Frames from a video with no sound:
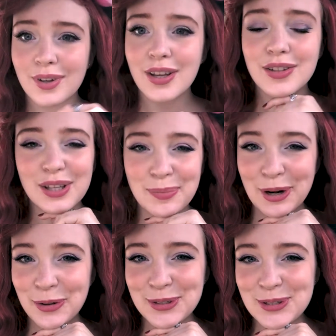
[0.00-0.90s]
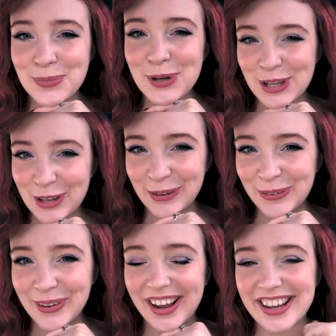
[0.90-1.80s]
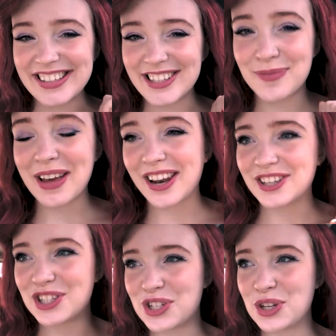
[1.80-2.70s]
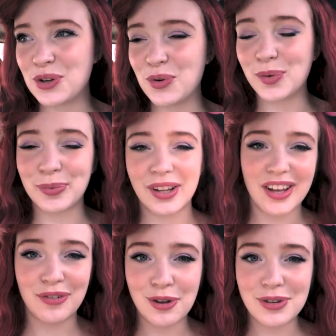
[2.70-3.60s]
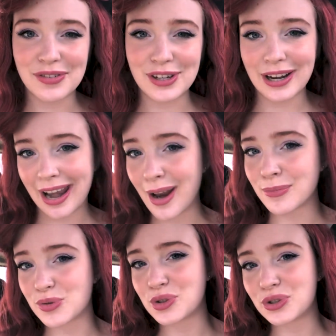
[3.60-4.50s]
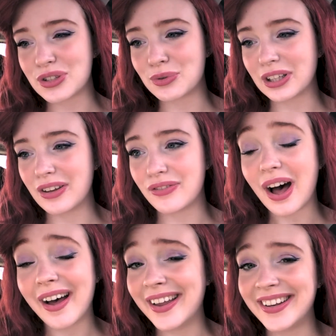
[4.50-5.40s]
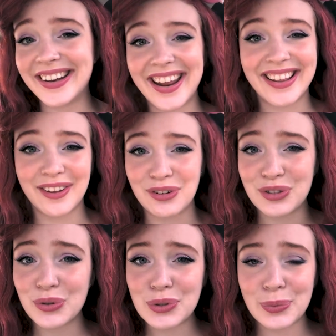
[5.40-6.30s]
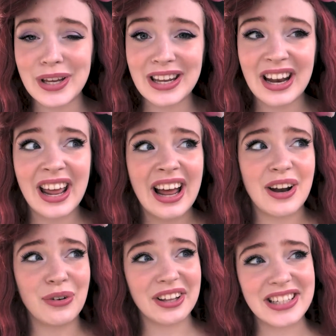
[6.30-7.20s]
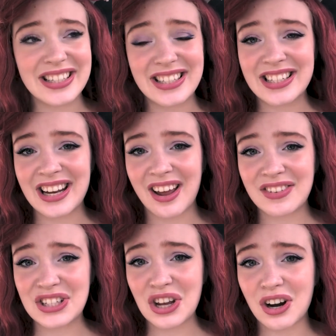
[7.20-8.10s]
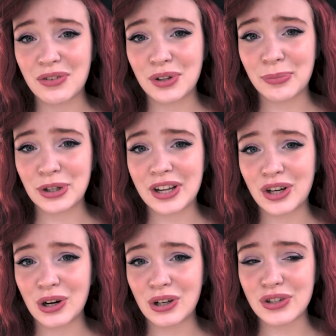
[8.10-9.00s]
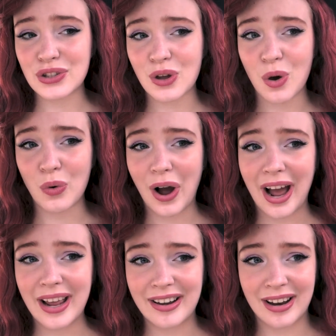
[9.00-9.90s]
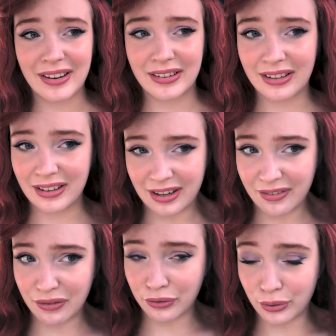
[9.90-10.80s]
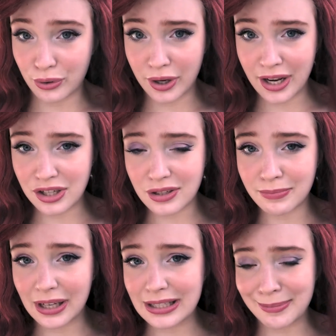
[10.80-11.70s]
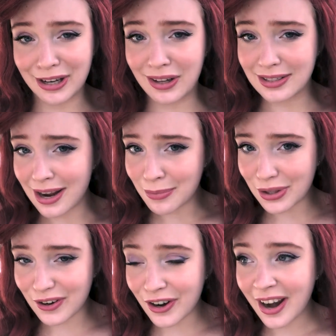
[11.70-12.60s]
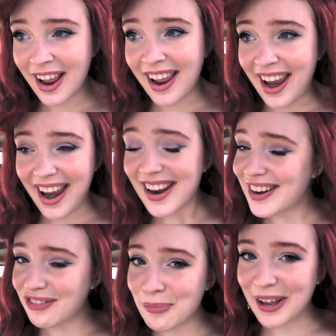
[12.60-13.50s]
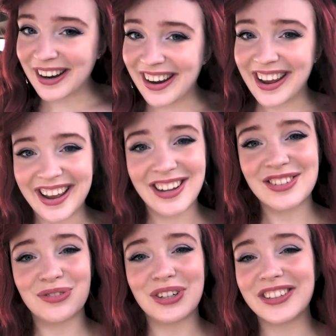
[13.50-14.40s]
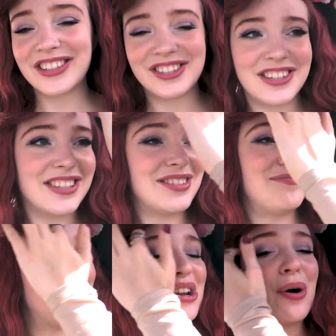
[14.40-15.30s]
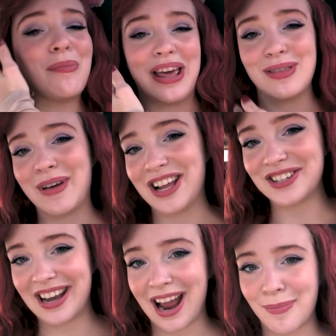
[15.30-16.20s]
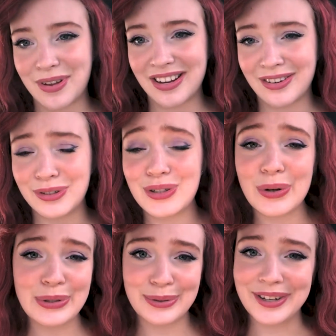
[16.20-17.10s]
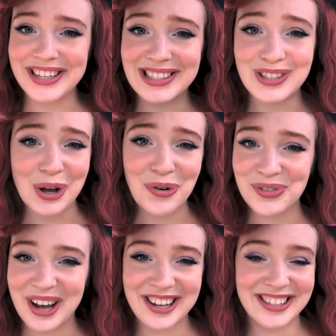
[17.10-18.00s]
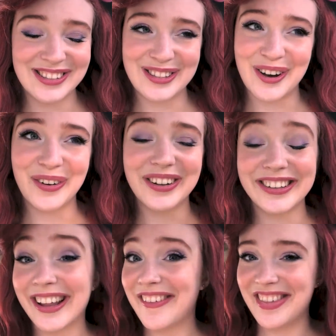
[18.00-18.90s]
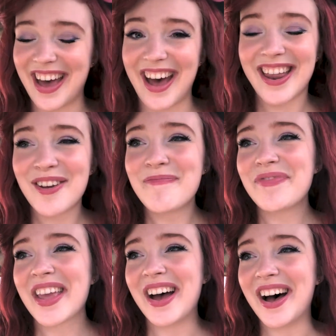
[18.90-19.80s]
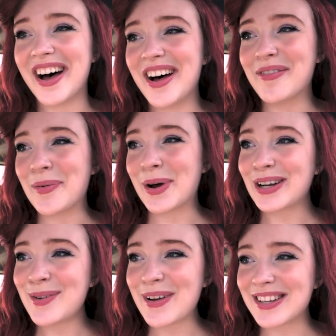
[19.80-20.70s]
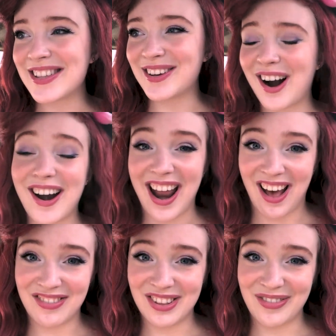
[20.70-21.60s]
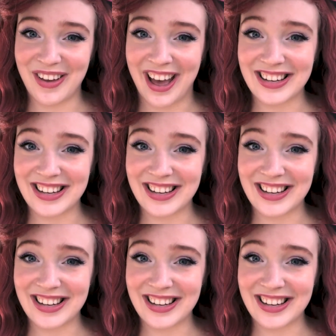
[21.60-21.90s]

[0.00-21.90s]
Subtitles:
So the party was super cute. I did manage to play a few different games, which was really fun, and they were so sweet. Realized I didn't have a tiara for the birthday girl, so I kind of didn't have a full coronation, but I spent a lot of time with her and everybody, and really just, you know, made the magic happen. It was so sweet, so fun, so love that. I'm walking back to the car after the fact,